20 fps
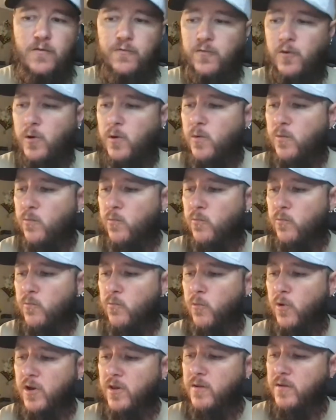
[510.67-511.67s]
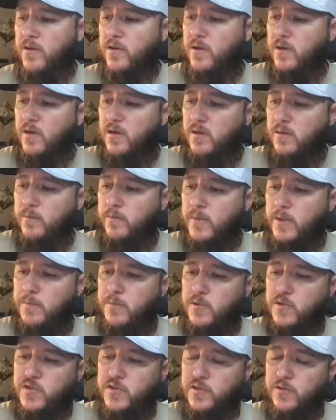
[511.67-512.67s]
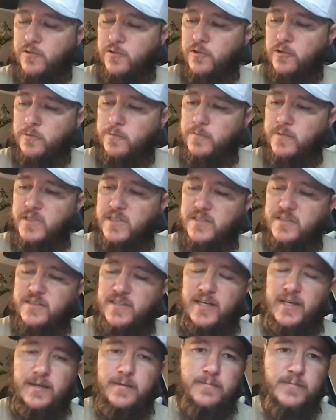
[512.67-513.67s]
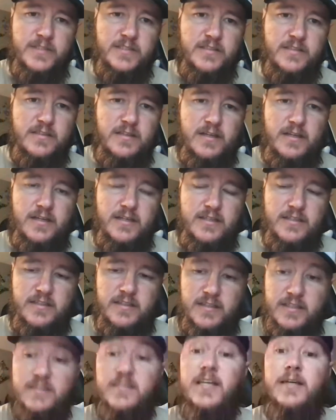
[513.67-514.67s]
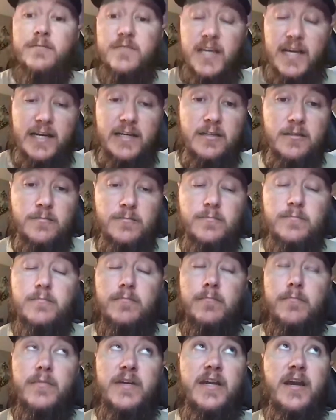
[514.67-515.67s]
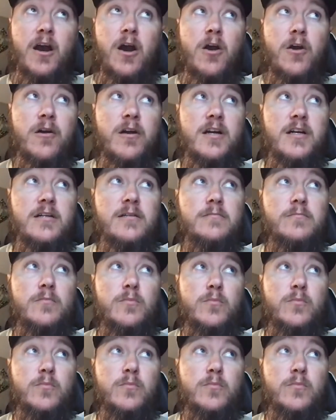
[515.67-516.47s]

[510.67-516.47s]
from one of the members in the group. His name's Adam Mihara.